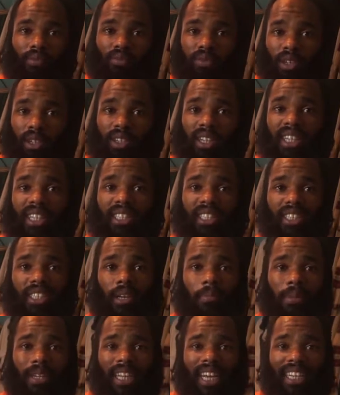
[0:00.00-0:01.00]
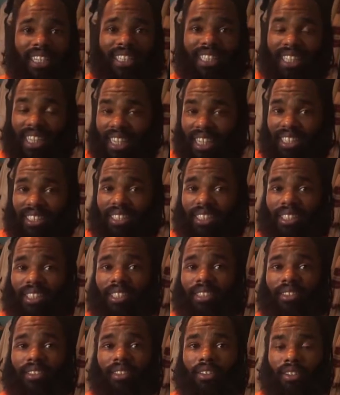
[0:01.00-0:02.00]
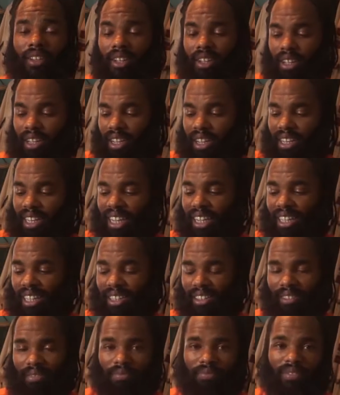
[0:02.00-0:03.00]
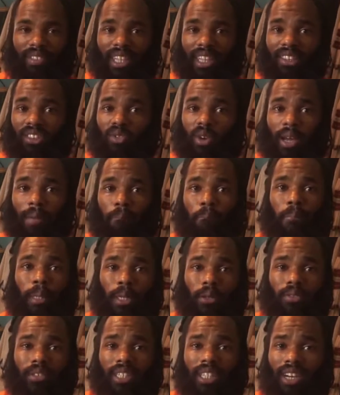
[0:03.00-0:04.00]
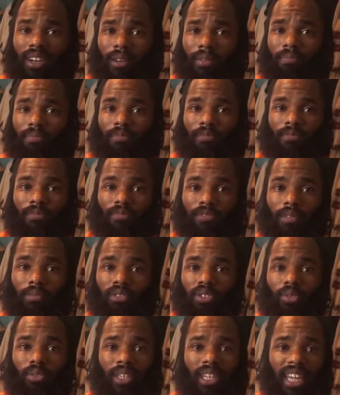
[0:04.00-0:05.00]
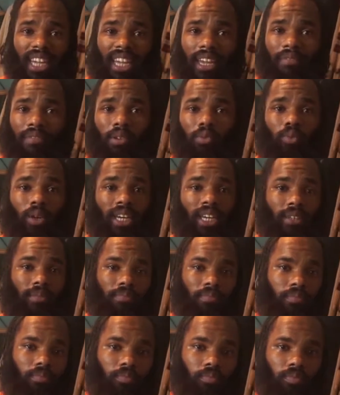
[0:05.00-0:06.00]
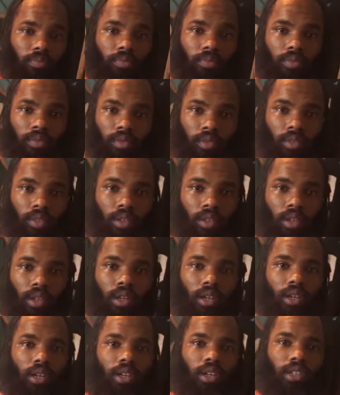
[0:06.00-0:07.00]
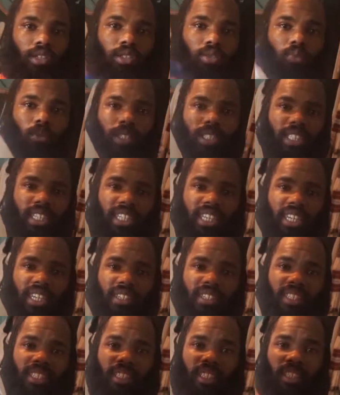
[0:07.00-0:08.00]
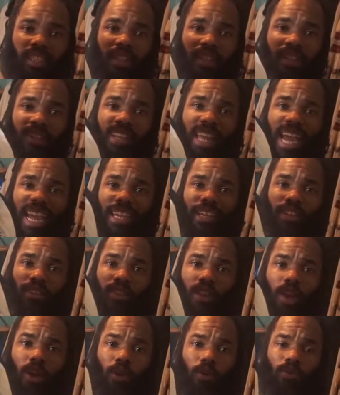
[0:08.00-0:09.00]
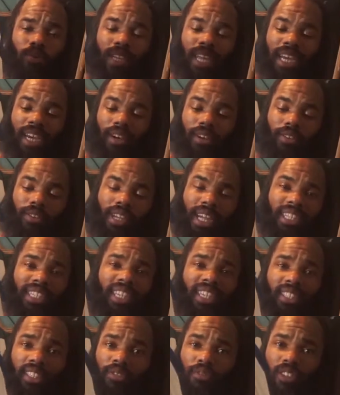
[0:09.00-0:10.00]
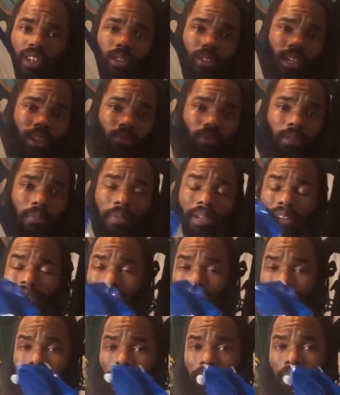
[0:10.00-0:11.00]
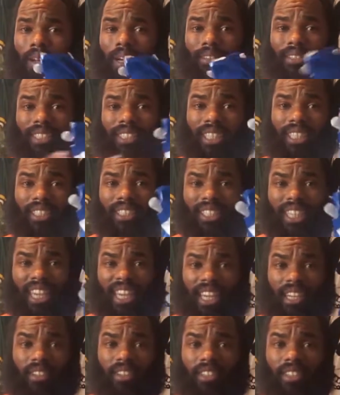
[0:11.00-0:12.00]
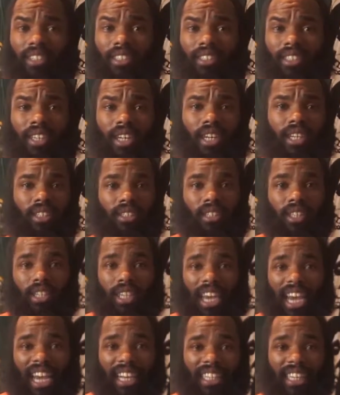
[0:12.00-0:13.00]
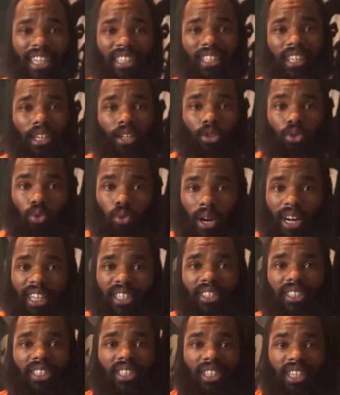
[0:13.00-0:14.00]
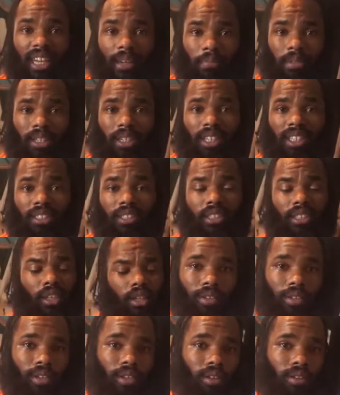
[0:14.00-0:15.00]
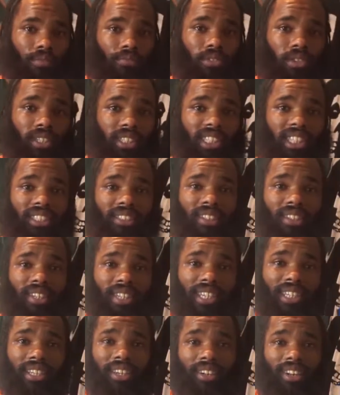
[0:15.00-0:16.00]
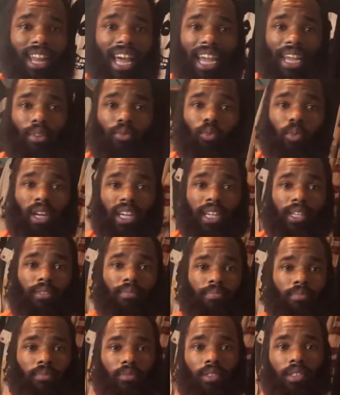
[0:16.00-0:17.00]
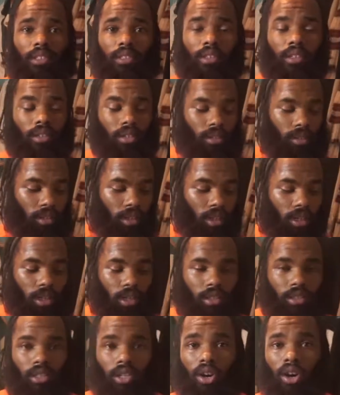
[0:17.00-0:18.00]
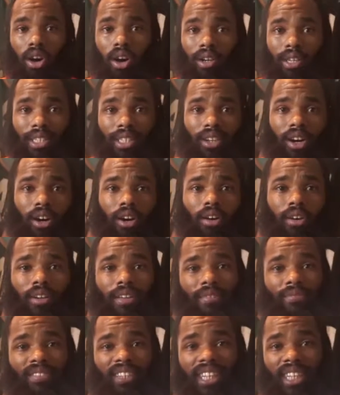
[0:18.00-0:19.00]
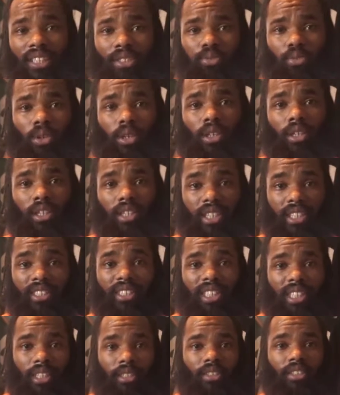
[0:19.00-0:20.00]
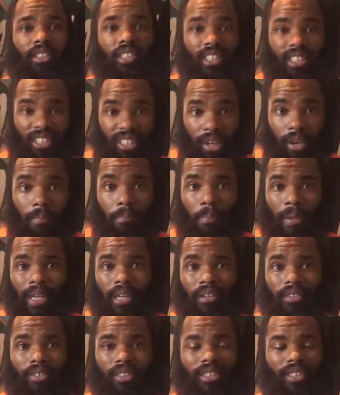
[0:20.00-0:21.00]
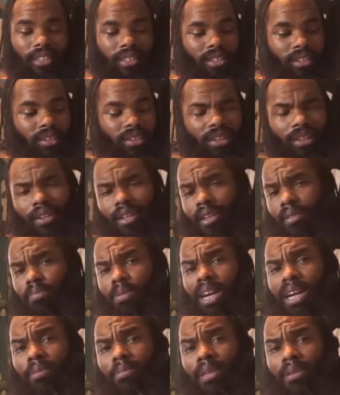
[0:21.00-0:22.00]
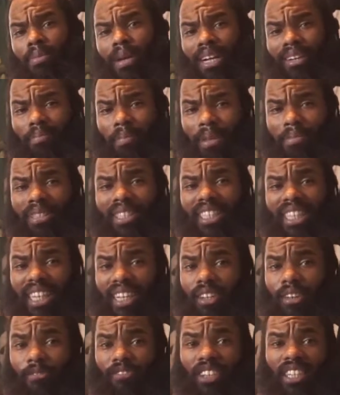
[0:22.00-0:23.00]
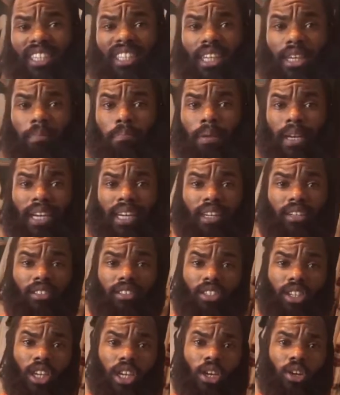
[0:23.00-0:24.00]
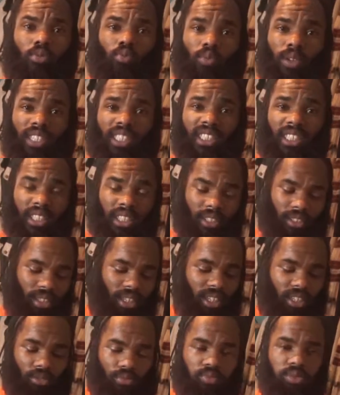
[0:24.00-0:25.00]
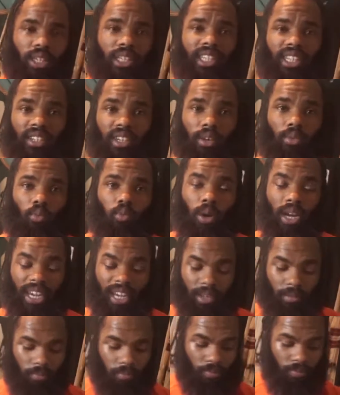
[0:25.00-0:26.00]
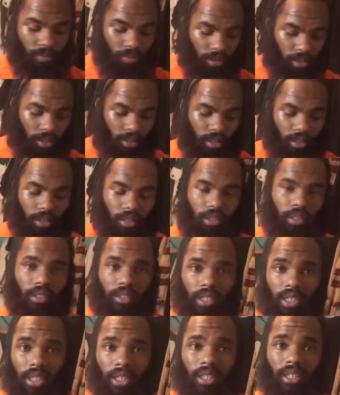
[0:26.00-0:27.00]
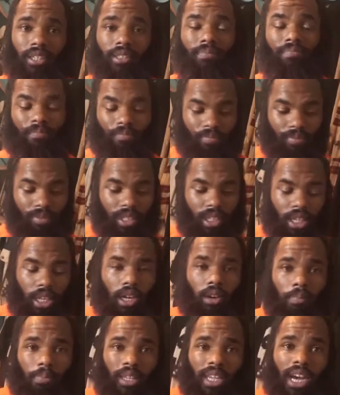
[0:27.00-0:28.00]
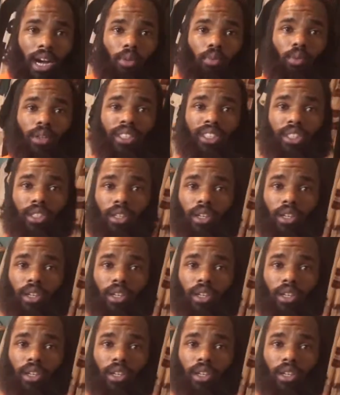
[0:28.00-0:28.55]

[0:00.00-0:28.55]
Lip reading: release some of that tension that you have built up from doing the heavy weight. So once again, this is a lighter load now. I think it's filled up with about 6 canned goods. It's going to act as a great stimulus for essentially the lightweight. So all in all, if these were considered dumbbells, it'd probably be about maybe 10 or 15 pounds, which is really good weight to help you out with